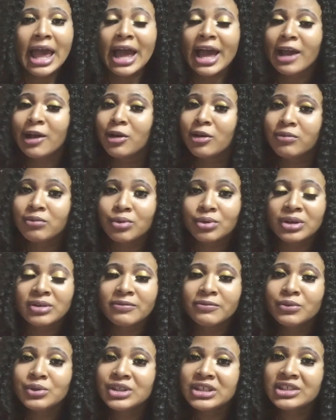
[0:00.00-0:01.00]
I love cooking.
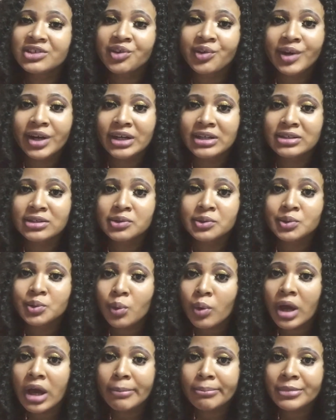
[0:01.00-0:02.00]
Food is great. So
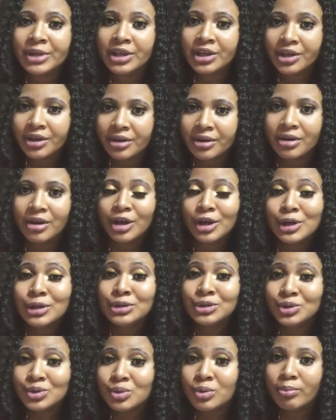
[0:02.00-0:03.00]
I'm here
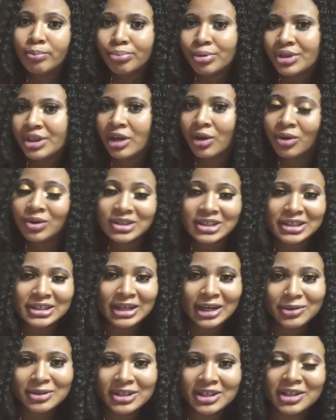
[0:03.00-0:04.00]
to put the content
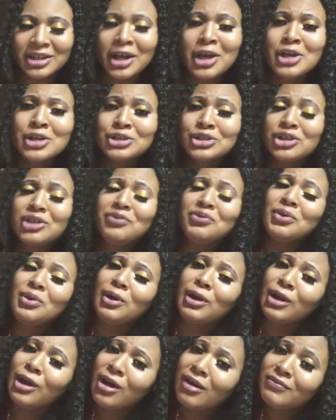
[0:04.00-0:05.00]
out there. So if you
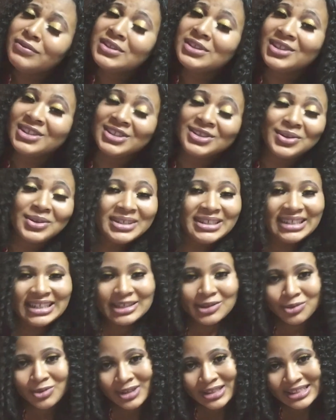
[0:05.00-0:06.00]
love such
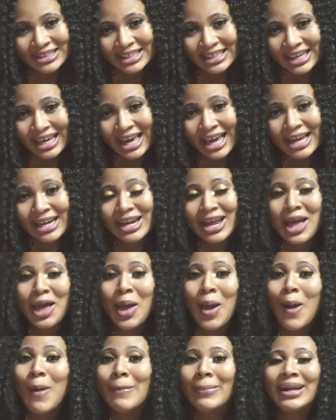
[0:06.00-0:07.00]
content, once again,
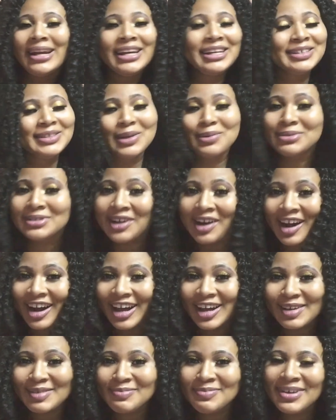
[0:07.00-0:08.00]
please
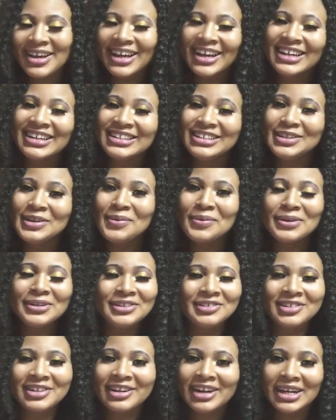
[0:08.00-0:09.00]
subscribe and you won't
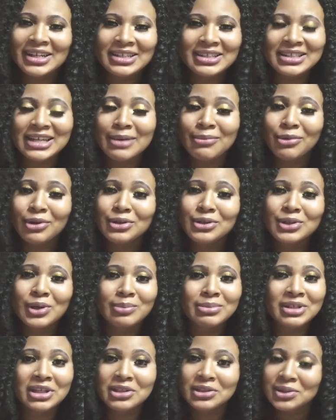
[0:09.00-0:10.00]
regret it. I'm going to
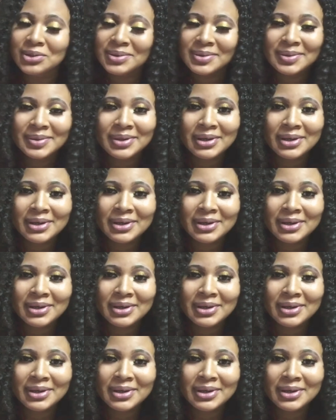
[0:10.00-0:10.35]
update you.